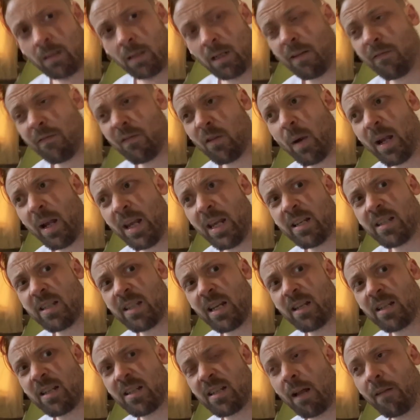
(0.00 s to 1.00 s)
I love the way he
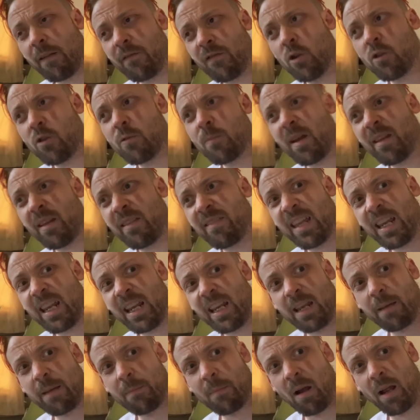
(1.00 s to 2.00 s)
says, I've used my
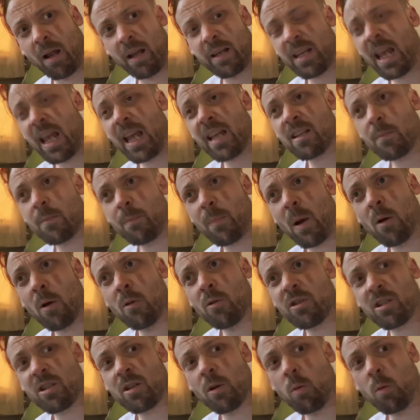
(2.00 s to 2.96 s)
thinking mind, as opposed